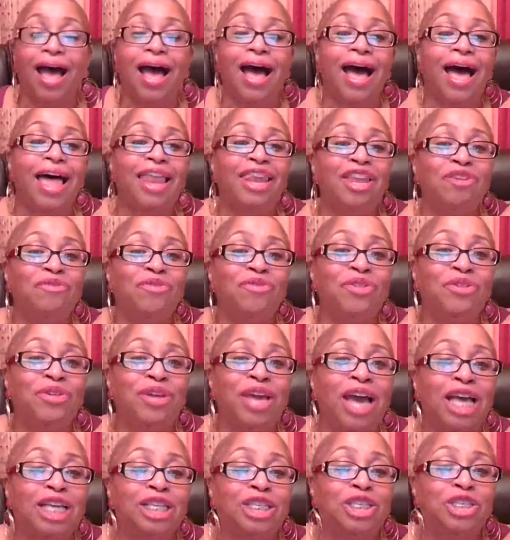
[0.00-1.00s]
I love you
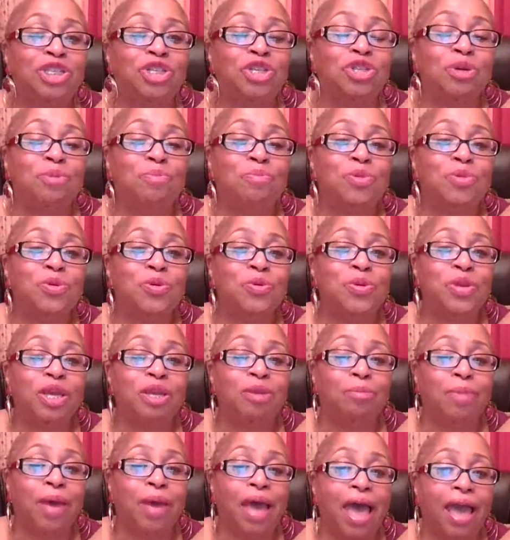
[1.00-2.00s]
guys to the moon
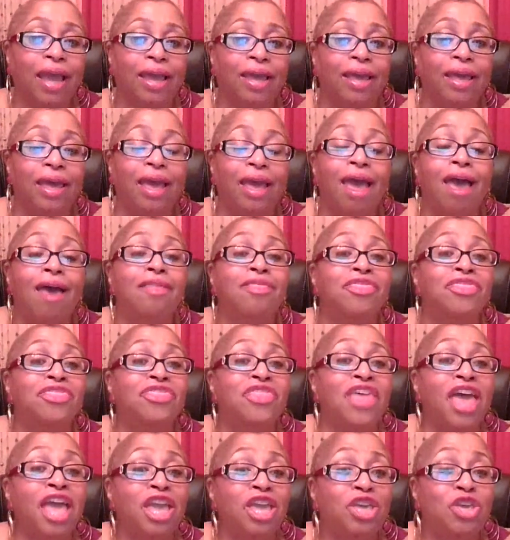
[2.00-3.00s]
and back.
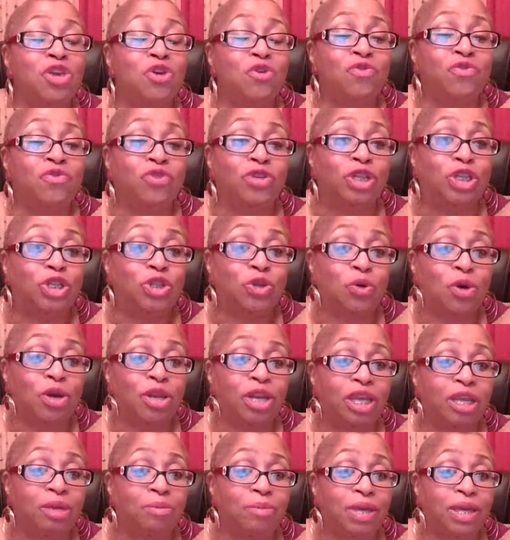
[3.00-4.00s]
Thank you for
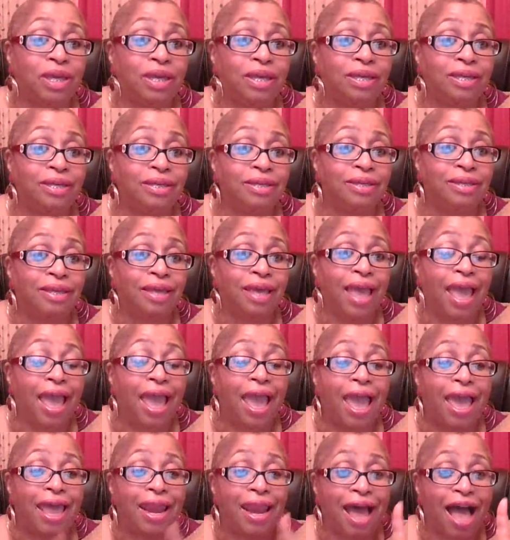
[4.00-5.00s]
joining me,
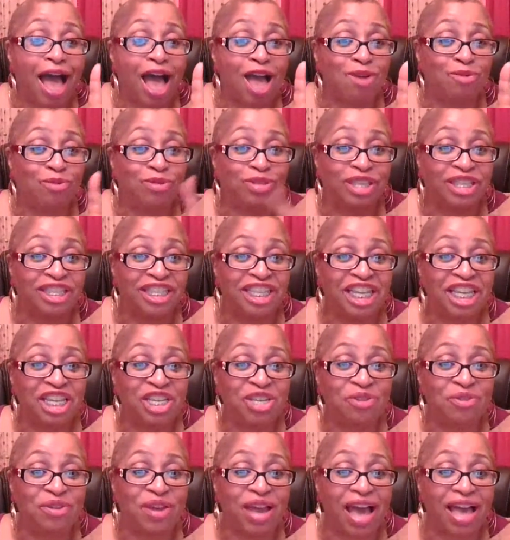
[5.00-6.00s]
and I will see
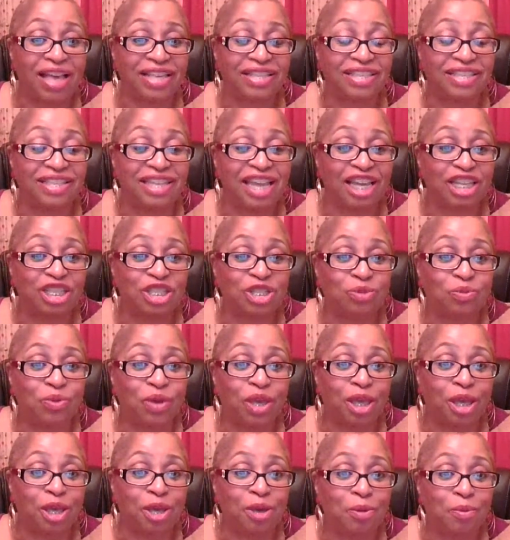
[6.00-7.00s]
you guys next
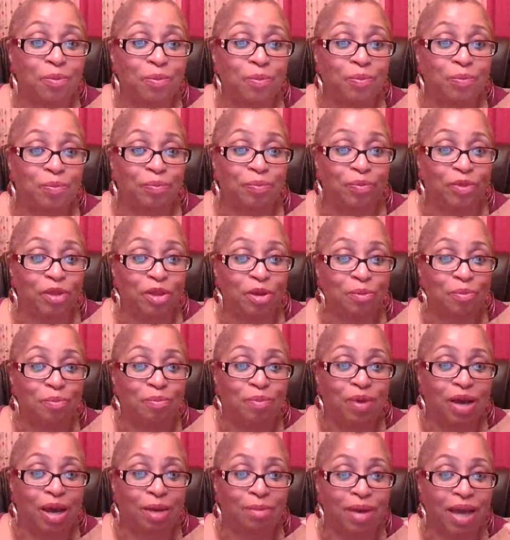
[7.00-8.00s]
week.
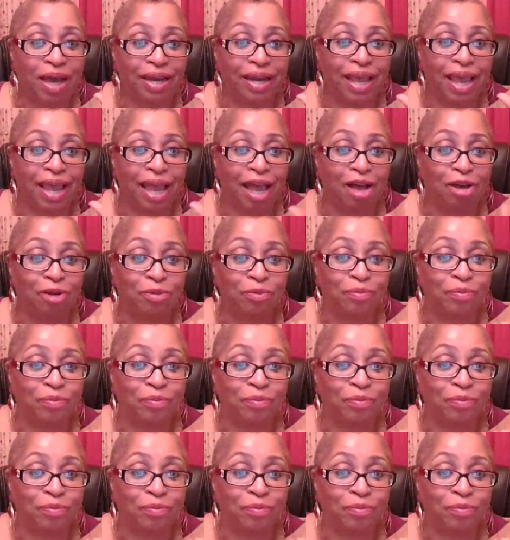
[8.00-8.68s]
Bye-bye now.